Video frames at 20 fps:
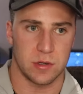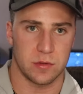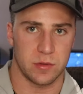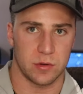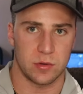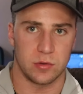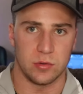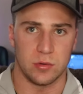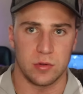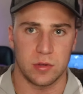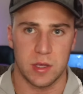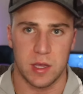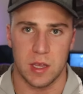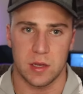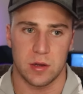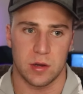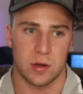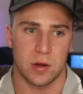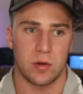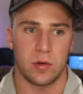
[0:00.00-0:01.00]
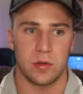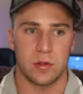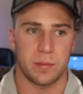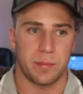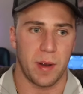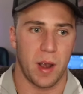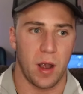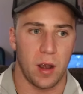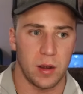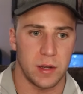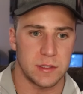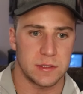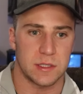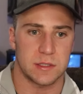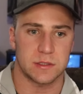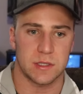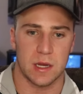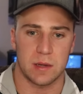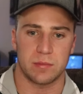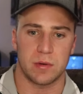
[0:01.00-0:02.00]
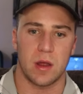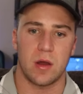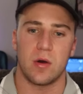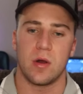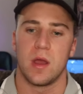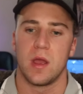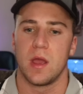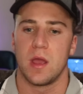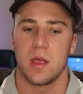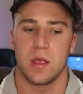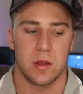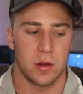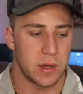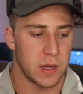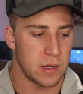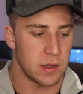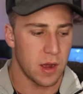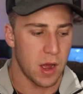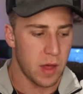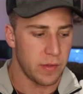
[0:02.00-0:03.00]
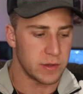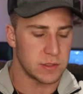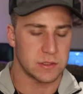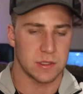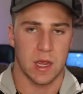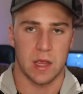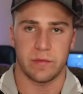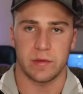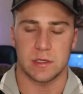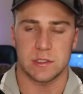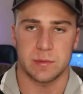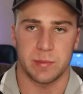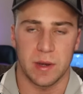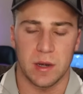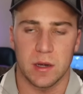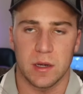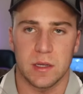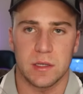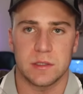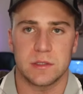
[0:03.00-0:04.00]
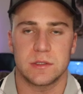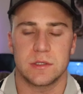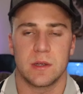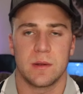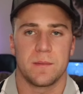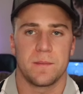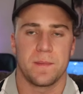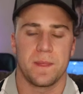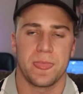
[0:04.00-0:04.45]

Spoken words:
You're the cool kid. You're going to the parties. It's like, bro, you're getting all this life experience.